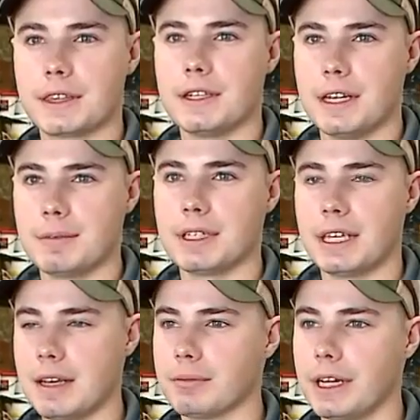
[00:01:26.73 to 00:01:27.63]
I think the name of the
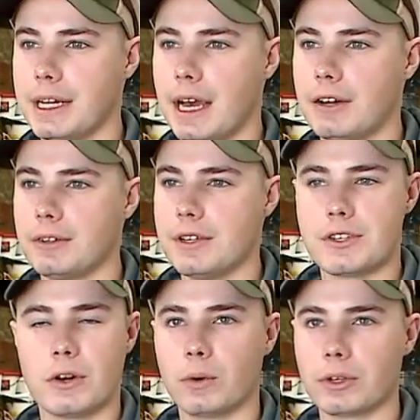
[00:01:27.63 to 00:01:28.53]
game right now is
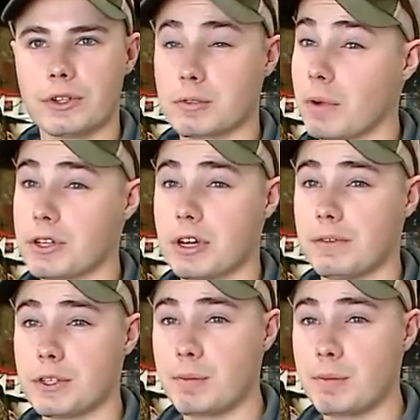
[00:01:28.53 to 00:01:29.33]
to order as much stuff